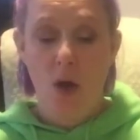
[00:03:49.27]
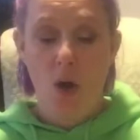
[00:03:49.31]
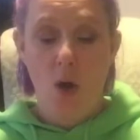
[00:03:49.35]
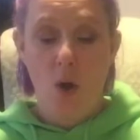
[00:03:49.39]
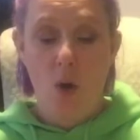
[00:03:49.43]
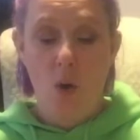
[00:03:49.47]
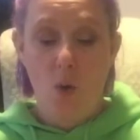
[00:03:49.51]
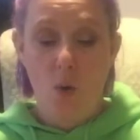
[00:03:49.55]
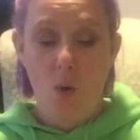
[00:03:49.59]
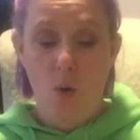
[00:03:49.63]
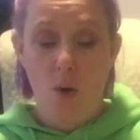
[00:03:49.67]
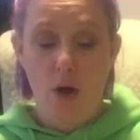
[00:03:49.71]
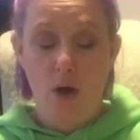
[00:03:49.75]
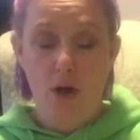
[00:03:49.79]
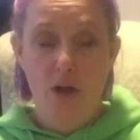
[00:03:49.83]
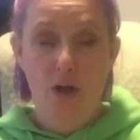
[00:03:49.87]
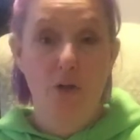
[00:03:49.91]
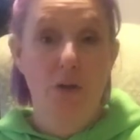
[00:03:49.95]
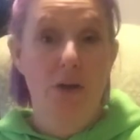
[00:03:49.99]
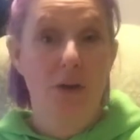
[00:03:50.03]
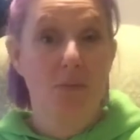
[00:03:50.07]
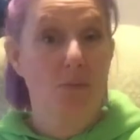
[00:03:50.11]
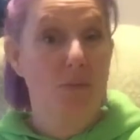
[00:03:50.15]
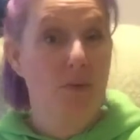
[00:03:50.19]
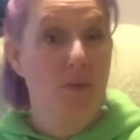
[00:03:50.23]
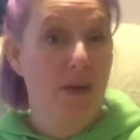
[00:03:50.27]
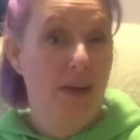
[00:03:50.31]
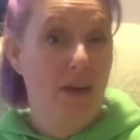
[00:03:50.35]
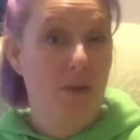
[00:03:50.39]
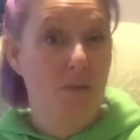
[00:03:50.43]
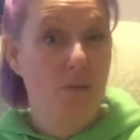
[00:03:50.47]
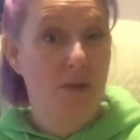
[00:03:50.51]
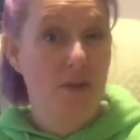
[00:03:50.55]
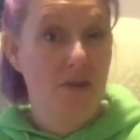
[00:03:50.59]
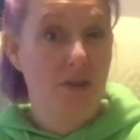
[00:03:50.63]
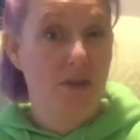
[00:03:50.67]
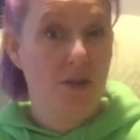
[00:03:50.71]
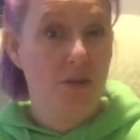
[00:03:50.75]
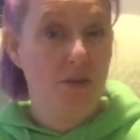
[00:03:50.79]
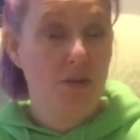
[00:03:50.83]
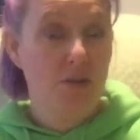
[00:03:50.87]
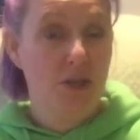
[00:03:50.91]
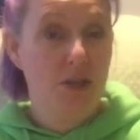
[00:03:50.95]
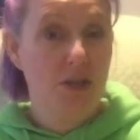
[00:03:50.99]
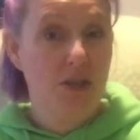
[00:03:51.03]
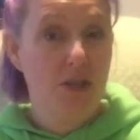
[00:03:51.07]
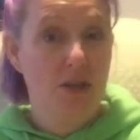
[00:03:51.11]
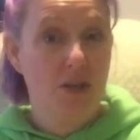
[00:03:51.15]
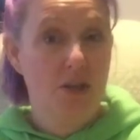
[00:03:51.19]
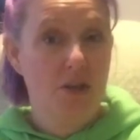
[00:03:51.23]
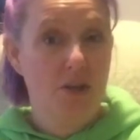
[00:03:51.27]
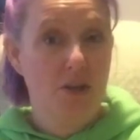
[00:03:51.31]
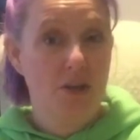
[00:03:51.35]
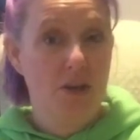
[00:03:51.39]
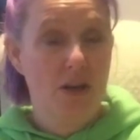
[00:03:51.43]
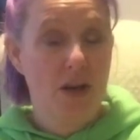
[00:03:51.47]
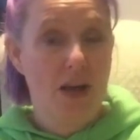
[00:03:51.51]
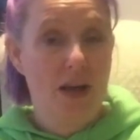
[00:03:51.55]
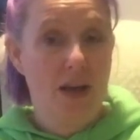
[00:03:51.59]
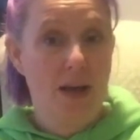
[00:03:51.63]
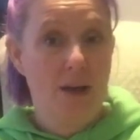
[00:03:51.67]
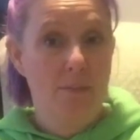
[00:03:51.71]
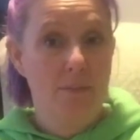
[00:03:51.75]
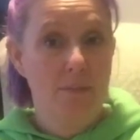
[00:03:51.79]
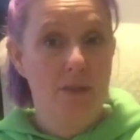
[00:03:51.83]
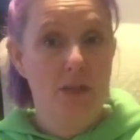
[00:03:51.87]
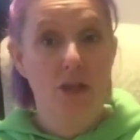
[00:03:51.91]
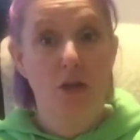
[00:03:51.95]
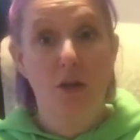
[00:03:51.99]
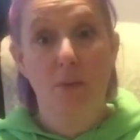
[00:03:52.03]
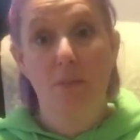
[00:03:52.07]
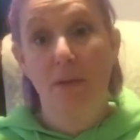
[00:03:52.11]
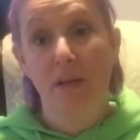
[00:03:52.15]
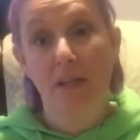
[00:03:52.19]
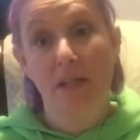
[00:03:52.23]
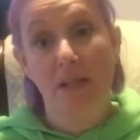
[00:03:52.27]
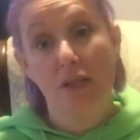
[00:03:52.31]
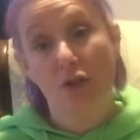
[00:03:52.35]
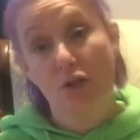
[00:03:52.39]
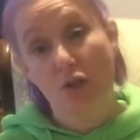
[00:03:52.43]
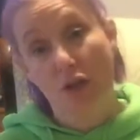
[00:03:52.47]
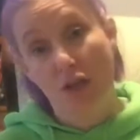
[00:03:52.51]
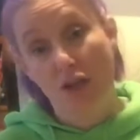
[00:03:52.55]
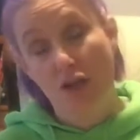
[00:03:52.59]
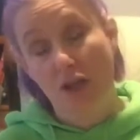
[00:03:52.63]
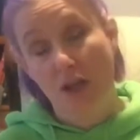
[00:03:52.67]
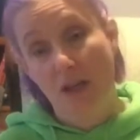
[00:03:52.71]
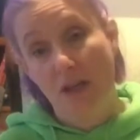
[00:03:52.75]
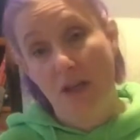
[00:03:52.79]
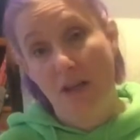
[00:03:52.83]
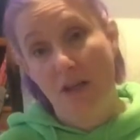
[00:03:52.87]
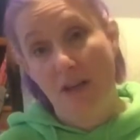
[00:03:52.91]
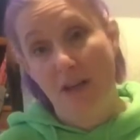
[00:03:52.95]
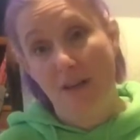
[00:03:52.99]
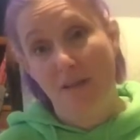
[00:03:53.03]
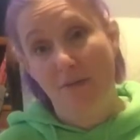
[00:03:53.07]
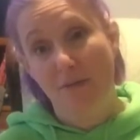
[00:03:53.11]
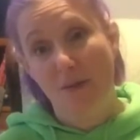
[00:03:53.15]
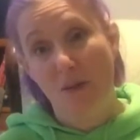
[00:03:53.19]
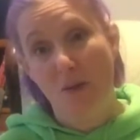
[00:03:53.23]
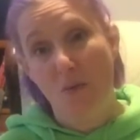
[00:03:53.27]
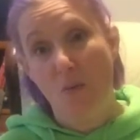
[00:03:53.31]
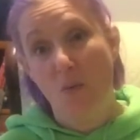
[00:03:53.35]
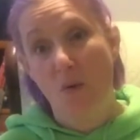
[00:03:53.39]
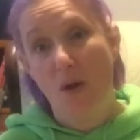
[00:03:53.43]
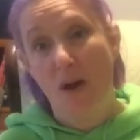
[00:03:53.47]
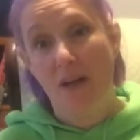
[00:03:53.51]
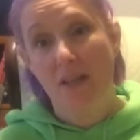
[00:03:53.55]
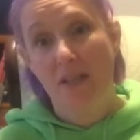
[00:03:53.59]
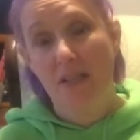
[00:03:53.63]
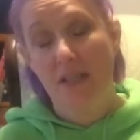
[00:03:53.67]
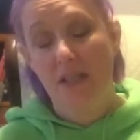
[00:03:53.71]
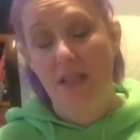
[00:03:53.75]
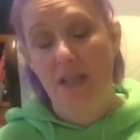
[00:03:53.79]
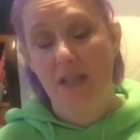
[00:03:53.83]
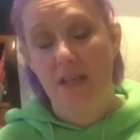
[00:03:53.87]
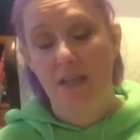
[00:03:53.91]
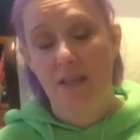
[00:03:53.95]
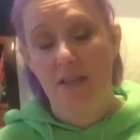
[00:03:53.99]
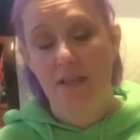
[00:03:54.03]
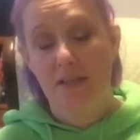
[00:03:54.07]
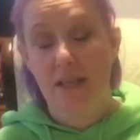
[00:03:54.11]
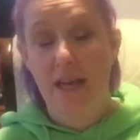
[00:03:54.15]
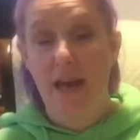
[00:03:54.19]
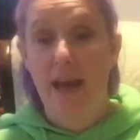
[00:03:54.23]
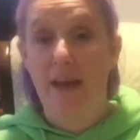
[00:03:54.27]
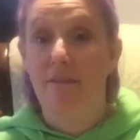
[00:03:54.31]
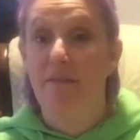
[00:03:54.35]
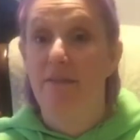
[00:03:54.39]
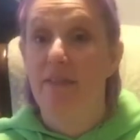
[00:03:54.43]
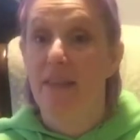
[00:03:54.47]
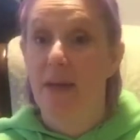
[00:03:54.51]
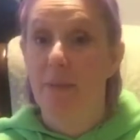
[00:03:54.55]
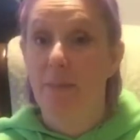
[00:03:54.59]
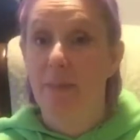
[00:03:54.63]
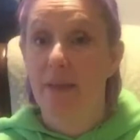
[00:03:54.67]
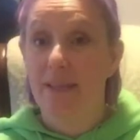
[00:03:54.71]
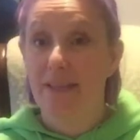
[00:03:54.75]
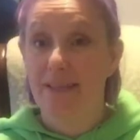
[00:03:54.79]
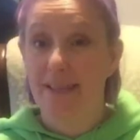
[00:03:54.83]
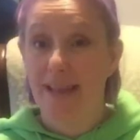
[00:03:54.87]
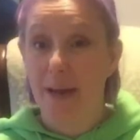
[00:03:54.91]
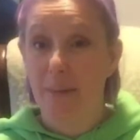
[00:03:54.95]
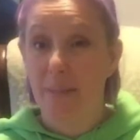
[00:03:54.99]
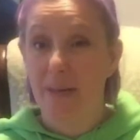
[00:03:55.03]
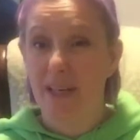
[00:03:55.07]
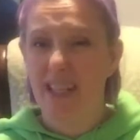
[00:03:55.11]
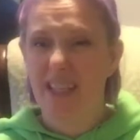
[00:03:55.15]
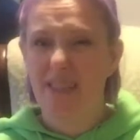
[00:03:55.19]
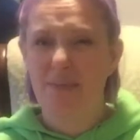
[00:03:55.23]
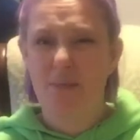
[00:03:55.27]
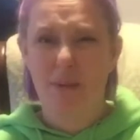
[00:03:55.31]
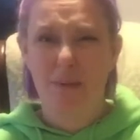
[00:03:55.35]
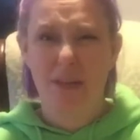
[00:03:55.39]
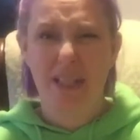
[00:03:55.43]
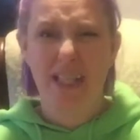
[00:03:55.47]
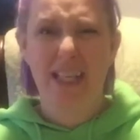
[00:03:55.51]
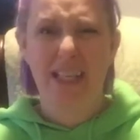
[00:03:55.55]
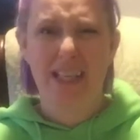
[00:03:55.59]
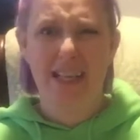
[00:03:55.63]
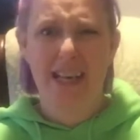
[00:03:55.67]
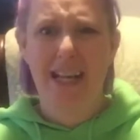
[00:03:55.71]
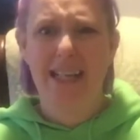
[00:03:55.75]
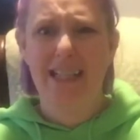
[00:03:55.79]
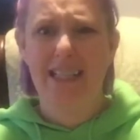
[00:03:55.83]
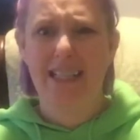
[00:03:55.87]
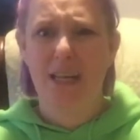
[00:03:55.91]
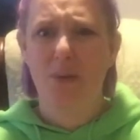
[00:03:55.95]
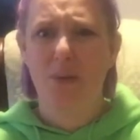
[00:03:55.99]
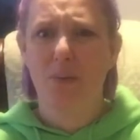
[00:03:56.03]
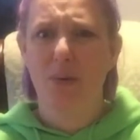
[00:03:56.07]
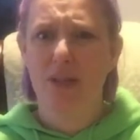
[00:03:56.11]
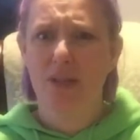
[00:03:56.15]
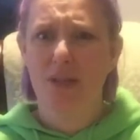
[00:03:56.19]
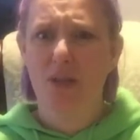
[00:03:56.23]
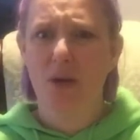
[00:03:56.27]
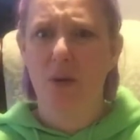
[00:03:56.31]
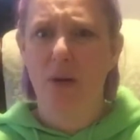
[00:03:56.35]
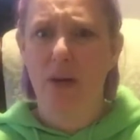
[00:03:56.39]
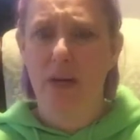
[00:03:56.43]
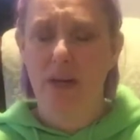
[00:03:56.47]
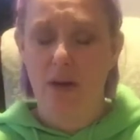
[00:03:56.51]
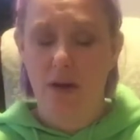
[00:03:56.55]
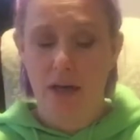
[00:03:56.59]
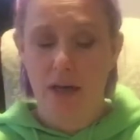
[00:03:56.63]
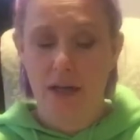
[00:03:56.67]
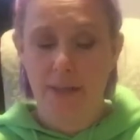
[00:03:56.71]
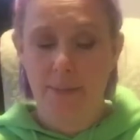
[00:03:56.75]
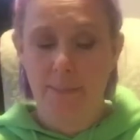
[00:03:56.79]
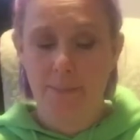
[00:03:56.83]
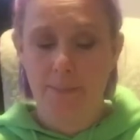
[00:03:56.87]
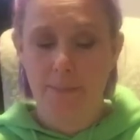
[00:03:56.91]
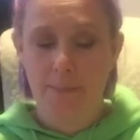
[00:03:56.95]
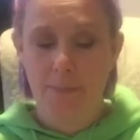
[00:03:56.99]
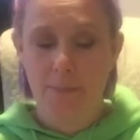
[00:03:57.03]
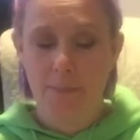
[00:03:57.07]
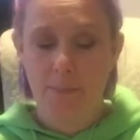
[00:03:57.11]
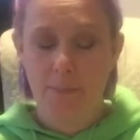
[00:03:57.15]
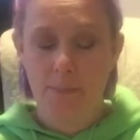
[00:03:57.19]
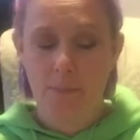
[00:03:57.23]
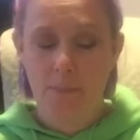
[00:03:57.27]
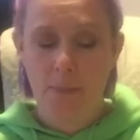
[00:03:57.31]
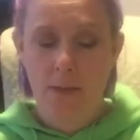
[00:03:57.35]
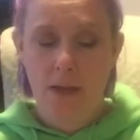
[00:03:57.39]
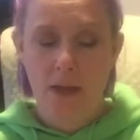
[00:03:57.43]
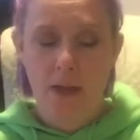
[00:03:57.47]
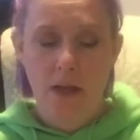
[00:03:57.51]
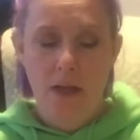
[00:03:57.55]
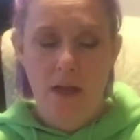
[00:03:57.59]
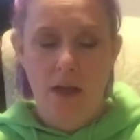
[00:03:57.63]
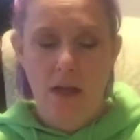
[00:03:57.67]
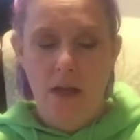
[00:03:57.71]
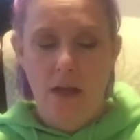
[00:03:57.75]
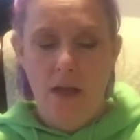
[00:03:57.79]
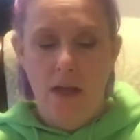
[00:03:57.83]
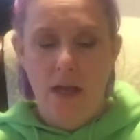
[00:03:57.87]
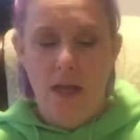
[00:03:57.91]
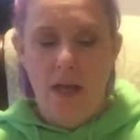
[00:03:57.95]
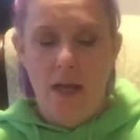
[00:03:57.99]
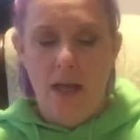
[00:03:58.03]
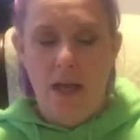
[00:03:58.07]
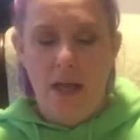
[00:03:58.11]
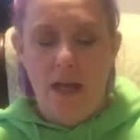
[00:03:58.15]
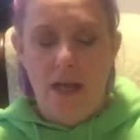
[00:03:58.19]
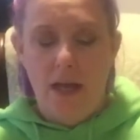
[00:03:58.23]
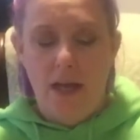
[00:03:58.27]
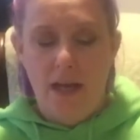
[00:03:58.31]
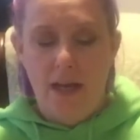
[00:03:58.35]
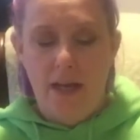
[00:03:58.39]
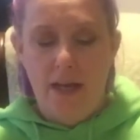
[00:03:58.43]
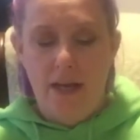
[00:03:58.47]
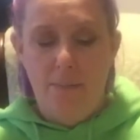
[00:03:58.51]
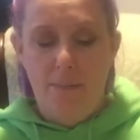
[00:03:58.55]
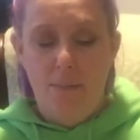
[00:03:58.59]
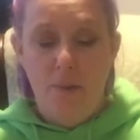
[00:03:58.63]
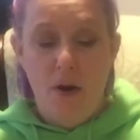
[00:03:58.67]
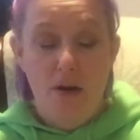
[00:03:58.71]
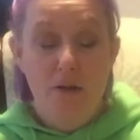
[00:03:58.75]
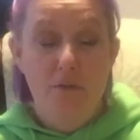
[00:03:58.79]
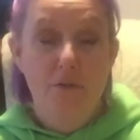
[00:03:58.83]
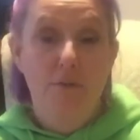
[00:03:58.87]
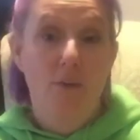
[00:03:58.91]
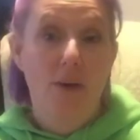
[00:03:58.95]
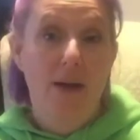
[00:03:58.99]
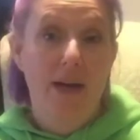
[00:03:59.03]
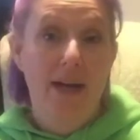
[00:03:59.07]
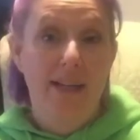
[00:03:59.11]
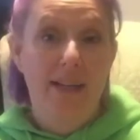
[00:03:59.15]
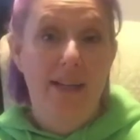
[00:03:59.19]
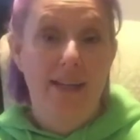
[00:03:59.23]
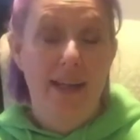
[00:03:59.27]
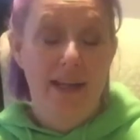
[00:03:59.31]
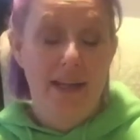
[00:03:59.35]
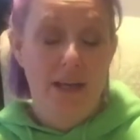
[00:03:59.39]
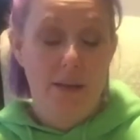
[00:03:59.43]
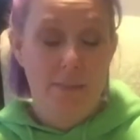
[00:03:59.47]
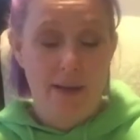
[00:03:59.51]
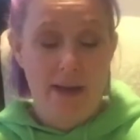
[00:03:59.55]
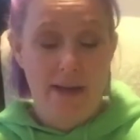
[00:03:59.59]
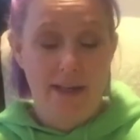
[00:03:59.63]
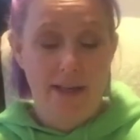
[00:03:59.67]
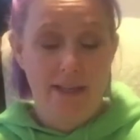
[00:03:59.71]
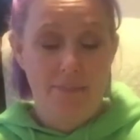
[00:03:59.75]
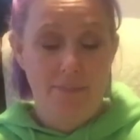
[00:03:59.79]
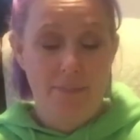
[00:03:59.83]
Or you can bring it with you to your pediatrician if you want to have them examine it, maybe get an idea of what's going on. And part of what I like about it,